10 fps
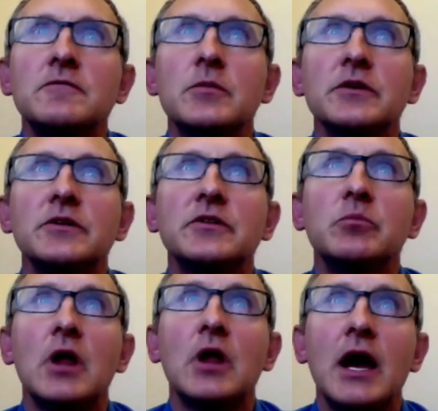from a
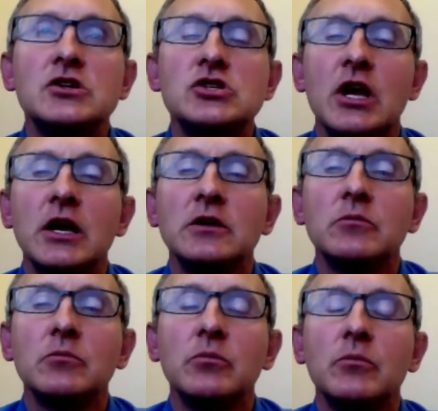supply
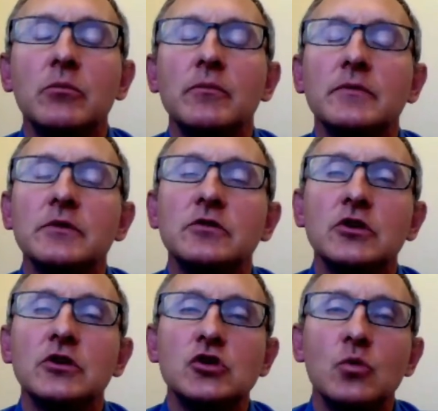chain
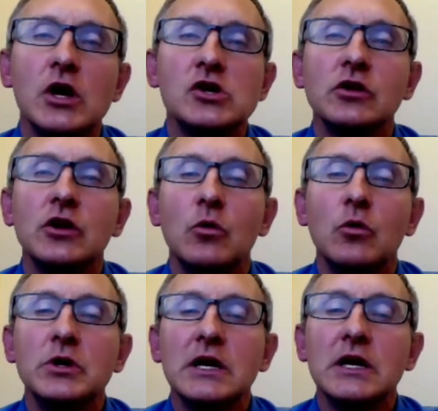situation, there
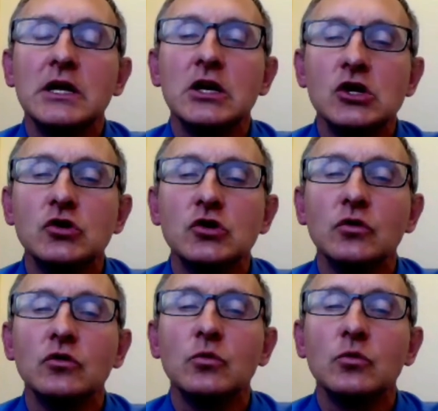will be any
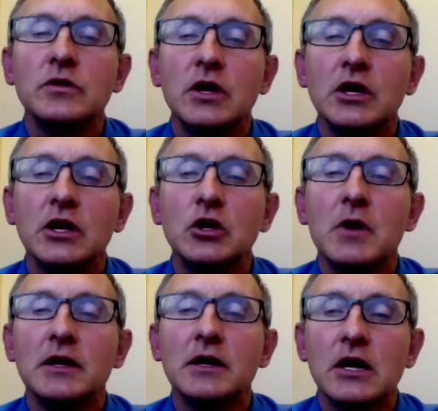issues with getting your
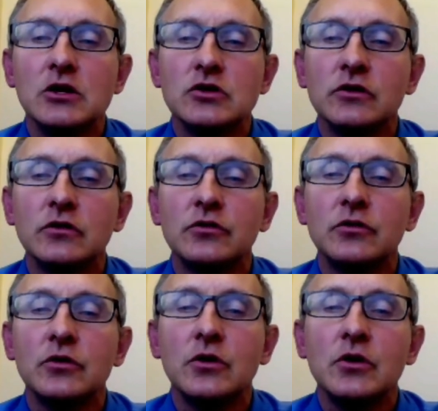medications.
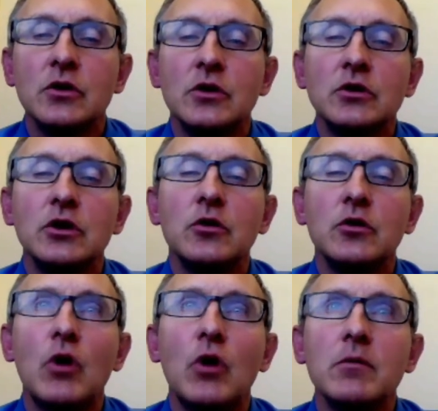The
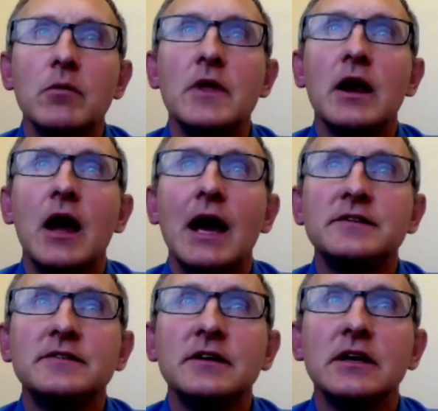problem that I
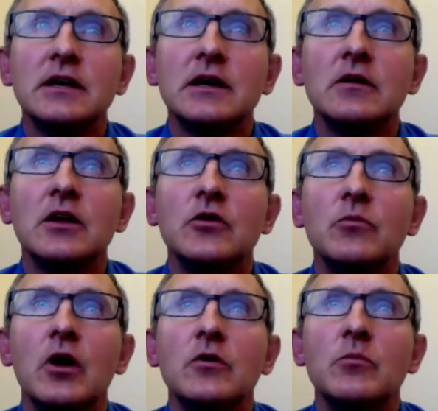see
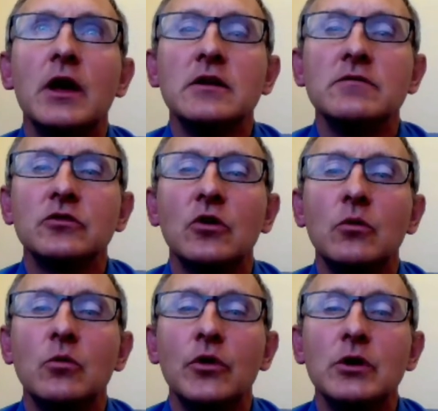and many of us are
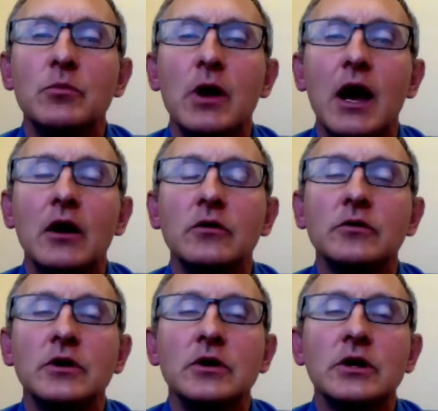worried about
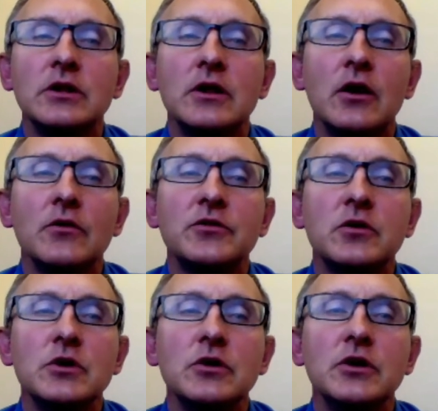in the health
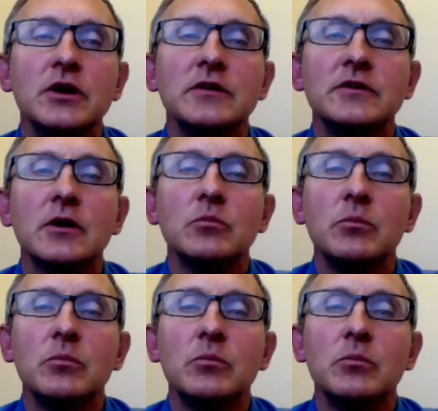community is that